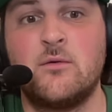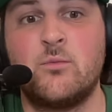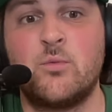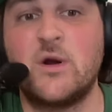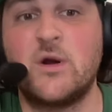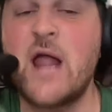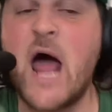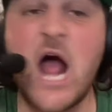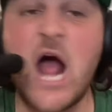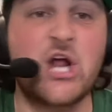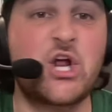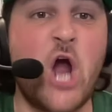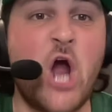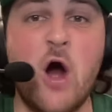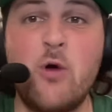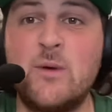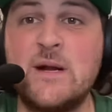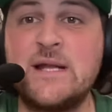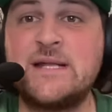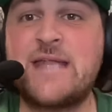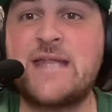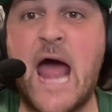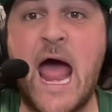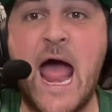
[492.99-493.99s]
We're not
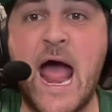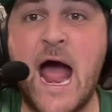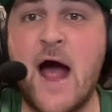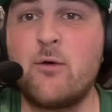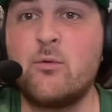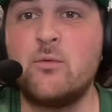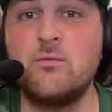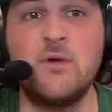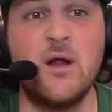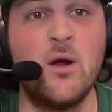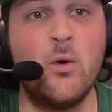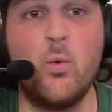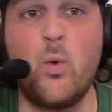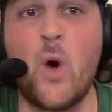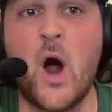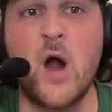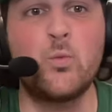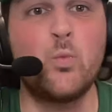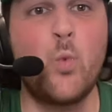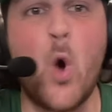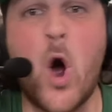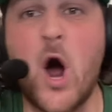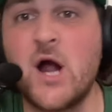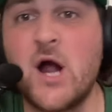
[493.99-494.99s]
going down at
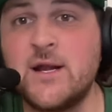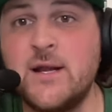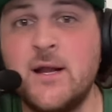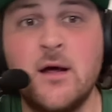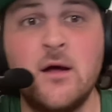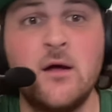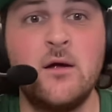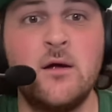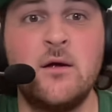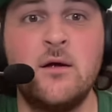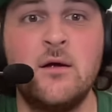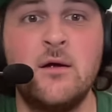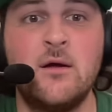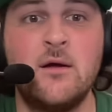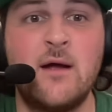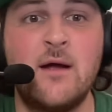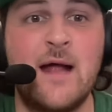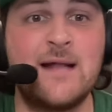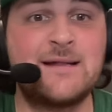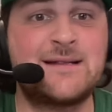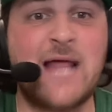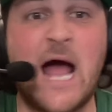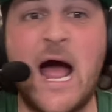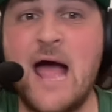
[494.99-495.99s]
one one
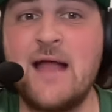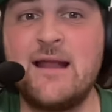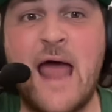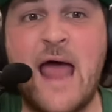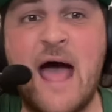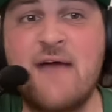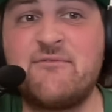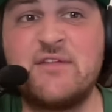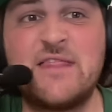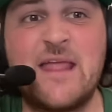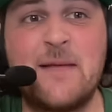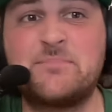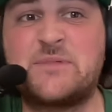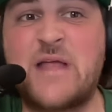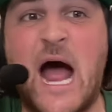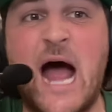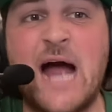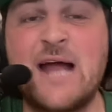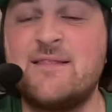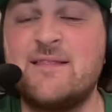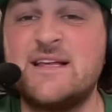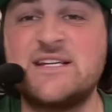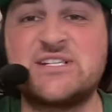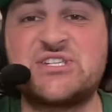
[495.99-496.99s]
and, and having them
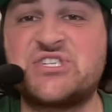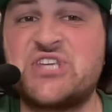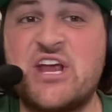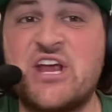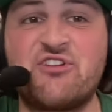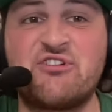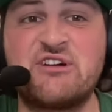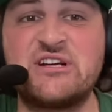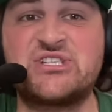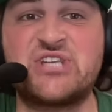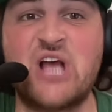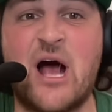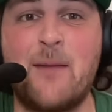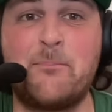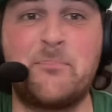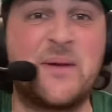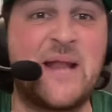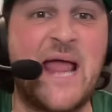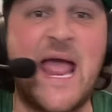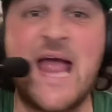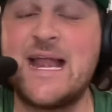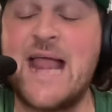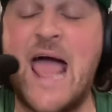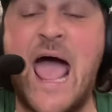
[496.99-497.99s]
tie this series up.
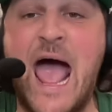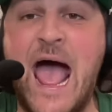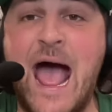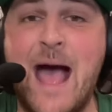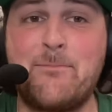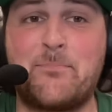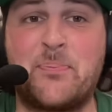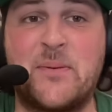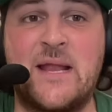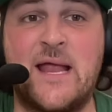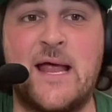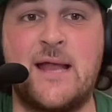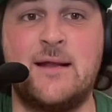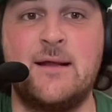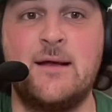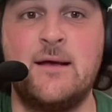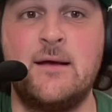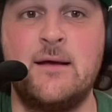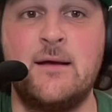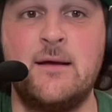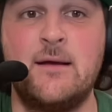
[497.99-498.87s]
It ain't happening.